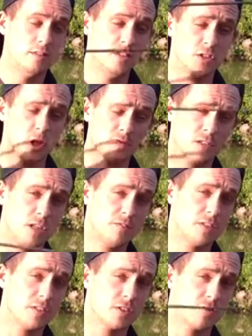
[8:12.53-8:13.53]
Soft enough
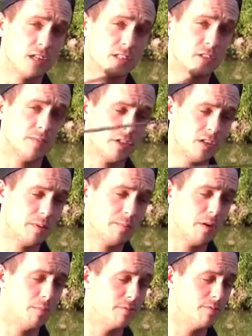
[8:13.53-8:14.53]
on the strike, so I'm not going to be
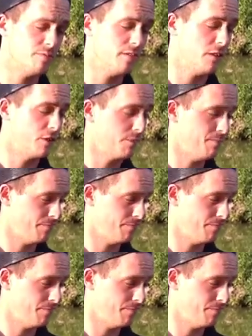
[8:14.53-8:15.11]
bumping fish,